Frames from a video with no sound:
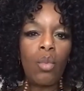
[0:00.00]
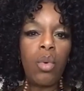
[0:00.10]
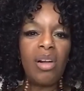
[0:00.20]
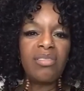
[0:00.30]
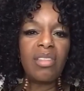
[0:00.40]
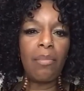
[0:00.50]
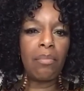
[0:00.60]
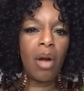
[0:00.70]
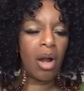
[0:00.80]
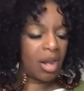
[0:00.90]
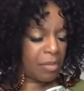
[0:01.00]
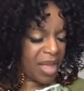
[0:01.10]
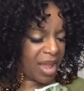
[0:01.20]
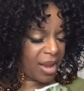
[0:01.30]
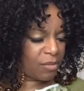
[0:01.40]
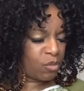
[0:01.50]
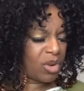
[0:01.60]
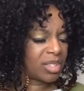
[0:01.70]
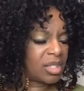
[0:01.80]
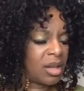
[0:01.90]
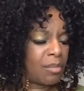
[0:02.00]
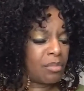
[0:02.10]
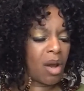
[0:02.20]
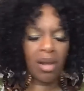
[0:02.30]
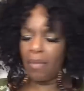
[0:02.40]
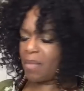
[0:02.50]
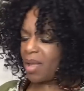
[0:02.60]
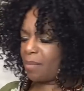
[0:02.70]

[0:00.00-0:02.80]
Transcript: What the Marla Man? What the Marla